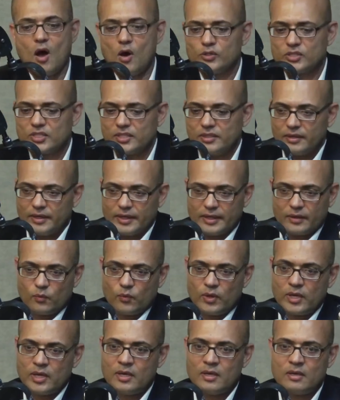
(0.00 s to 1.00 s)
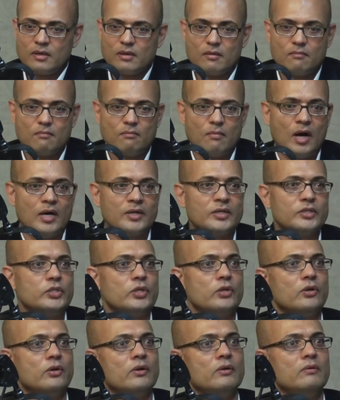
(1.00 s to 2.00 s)
Oh, certainly. We
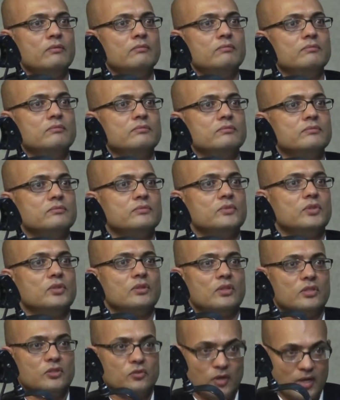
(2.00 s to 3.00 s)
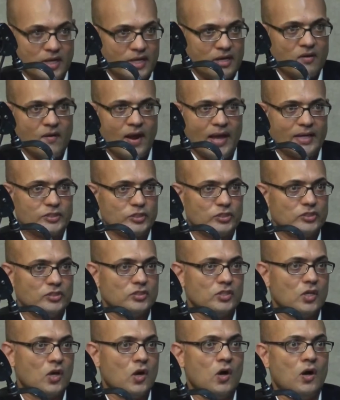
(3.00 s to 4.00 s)
monitor the drug
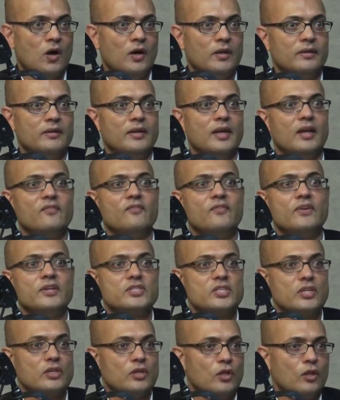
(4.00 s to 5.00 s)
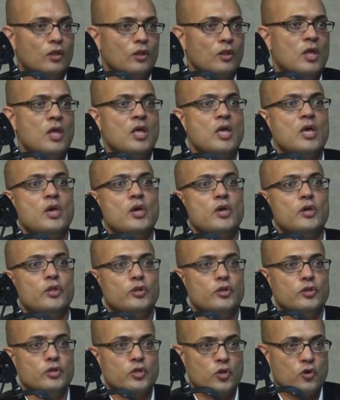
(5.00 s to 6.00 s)
interactions on every single
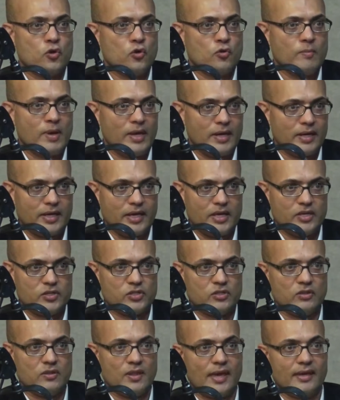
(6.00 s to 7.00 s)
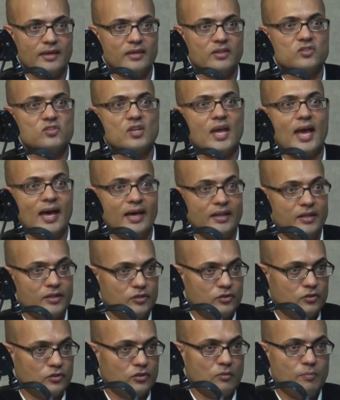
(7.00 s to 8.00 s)
new medication that gets
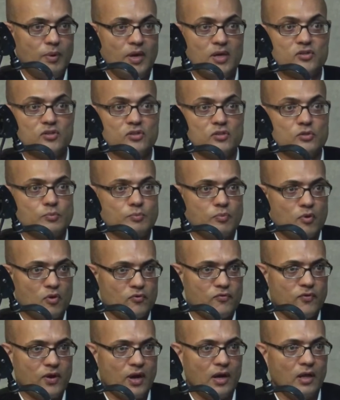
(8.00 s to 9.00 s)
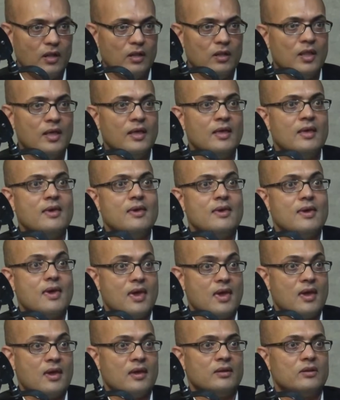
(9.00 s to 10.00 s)
added to the patient's profile,
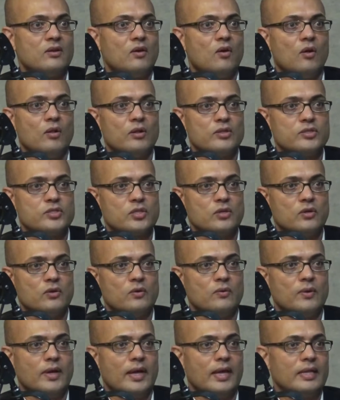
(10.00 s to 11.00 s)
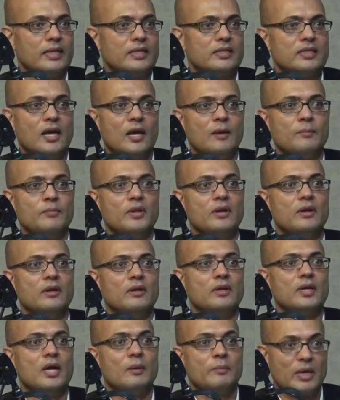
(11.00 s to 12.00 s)
and also anytime
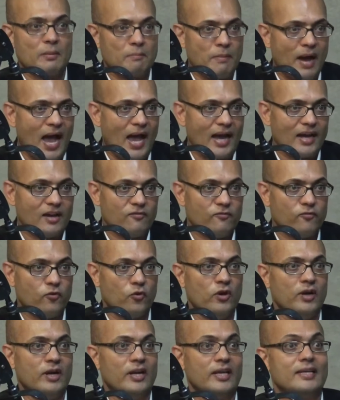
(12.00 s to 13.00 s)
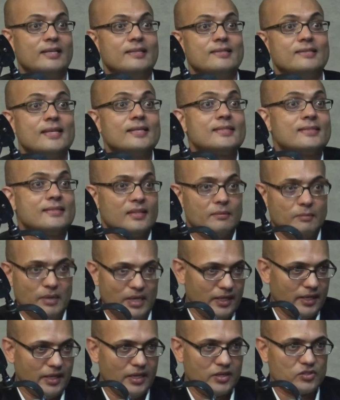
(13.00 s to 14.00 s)
they're coming back for an existing
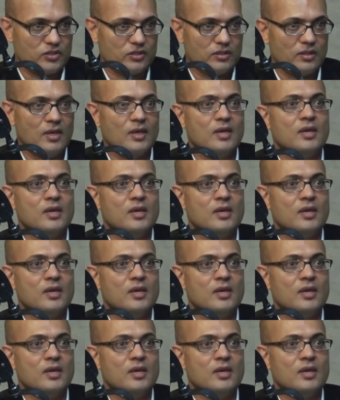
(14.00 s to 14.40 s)
medication.